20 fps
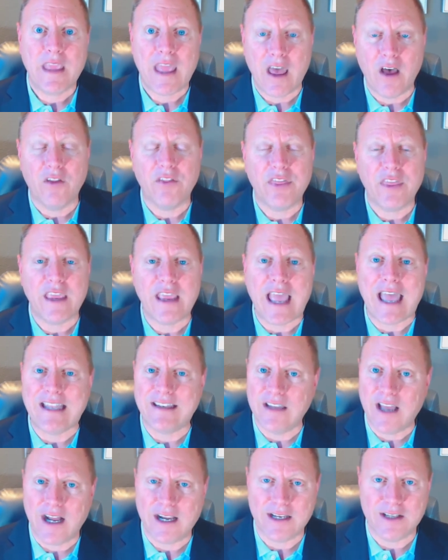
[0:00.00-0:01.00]
healthy
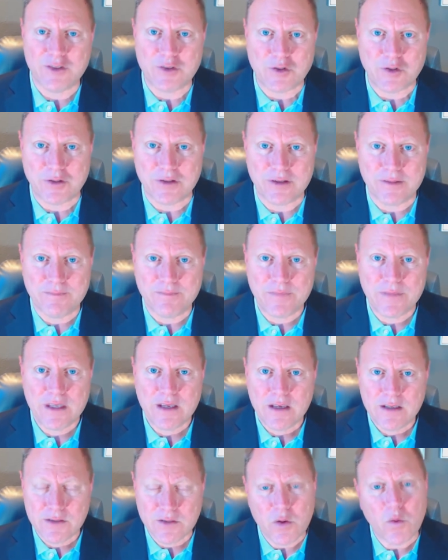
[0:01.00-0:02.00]
and not injured.
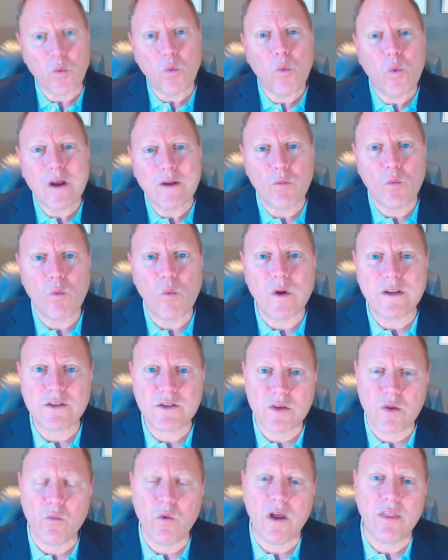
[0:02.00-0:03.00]
So
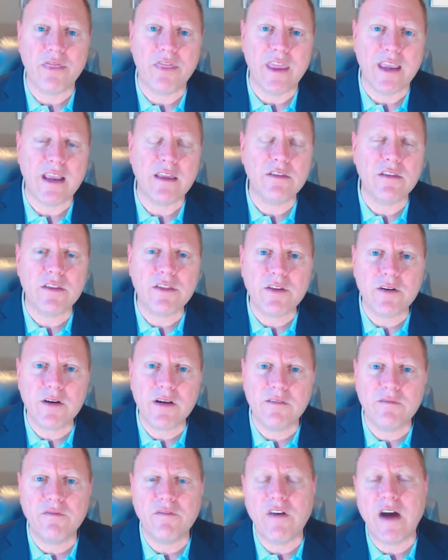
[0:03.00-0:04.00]
what's the one thing? And the
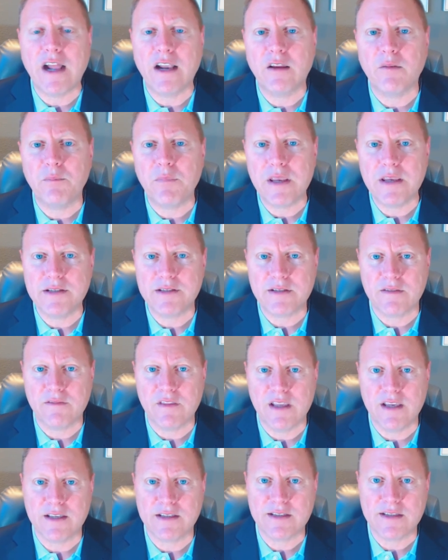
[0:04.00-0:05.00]
third and final piece of
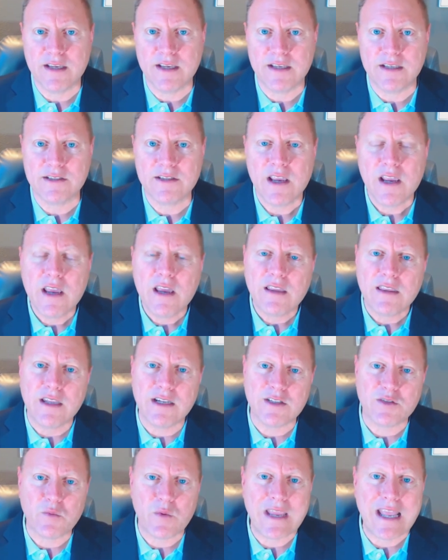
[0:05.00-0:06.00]
this is
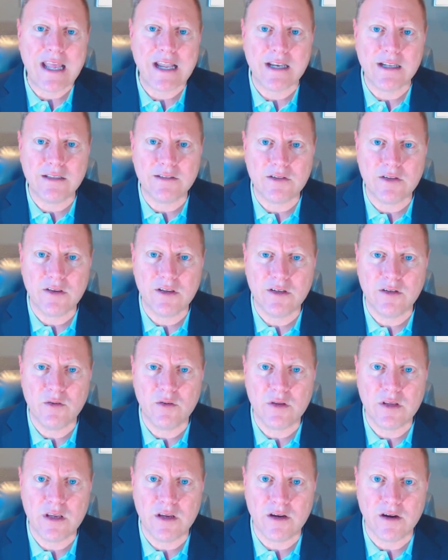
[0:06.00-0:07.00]
that as we head into the new
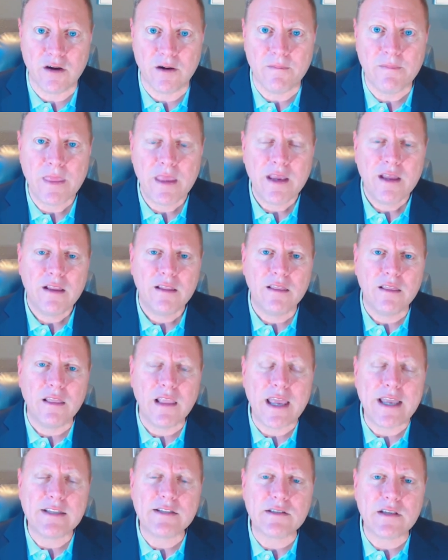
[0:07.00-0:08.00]
year,
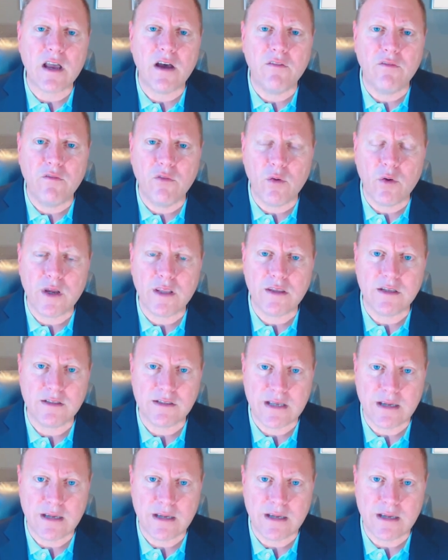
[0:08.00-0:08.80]
let's avoid the